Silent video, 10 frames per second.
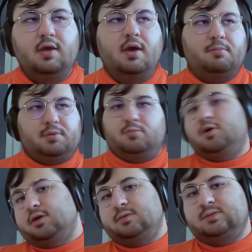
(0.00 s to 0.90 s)
But
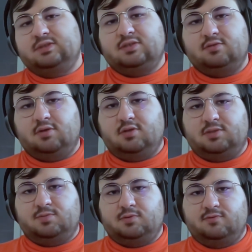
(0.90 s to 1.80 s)
modern zero knowledge
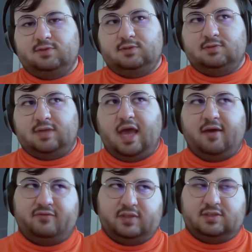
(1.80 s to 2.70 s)
proofs have
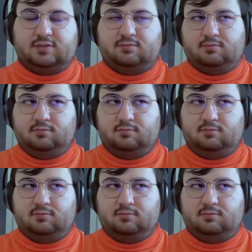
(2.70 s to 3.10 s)
this